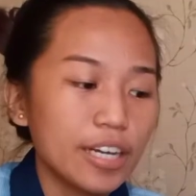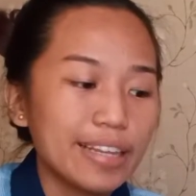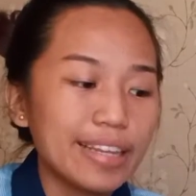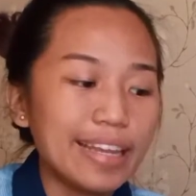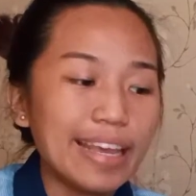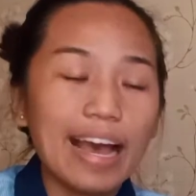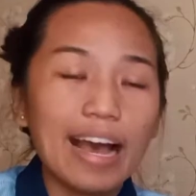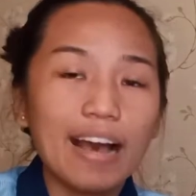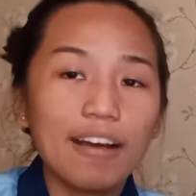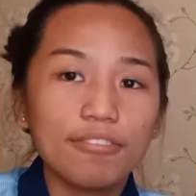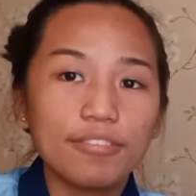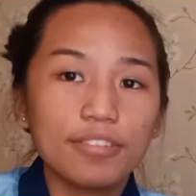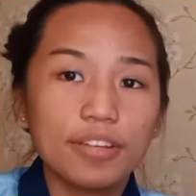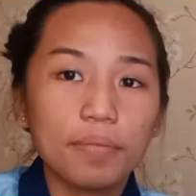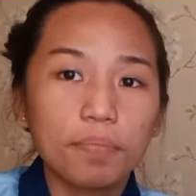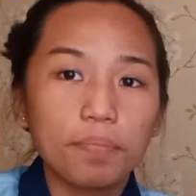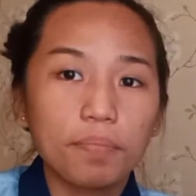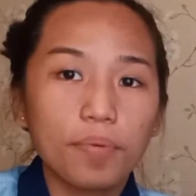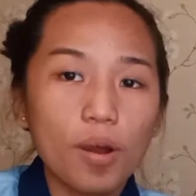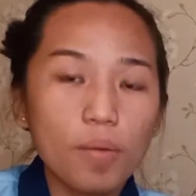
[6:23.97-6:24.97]
They have the
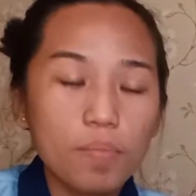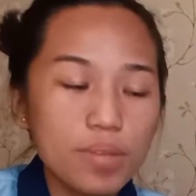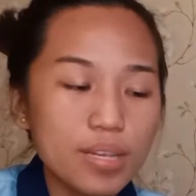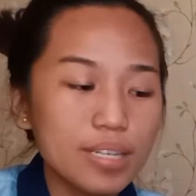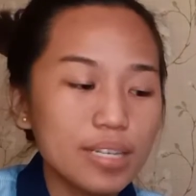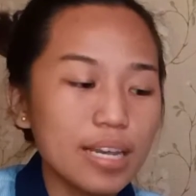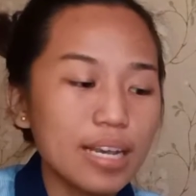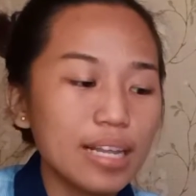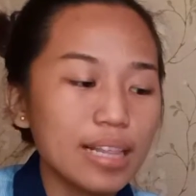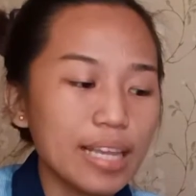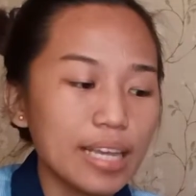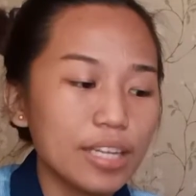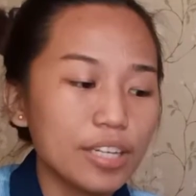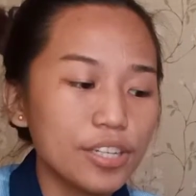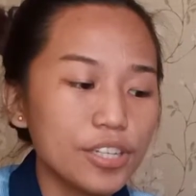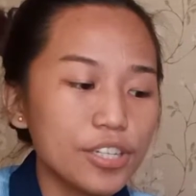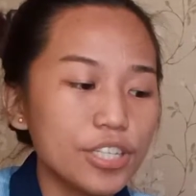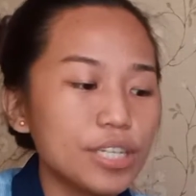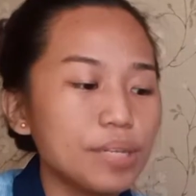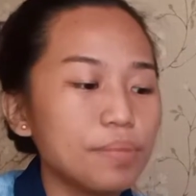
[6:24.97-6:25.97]
promising
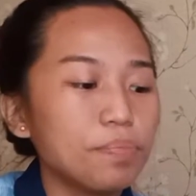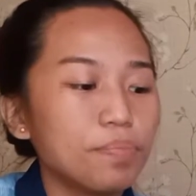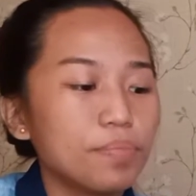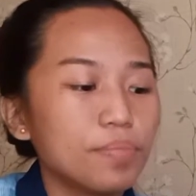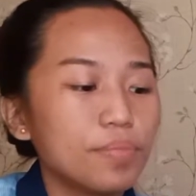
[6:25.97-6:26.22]
leadership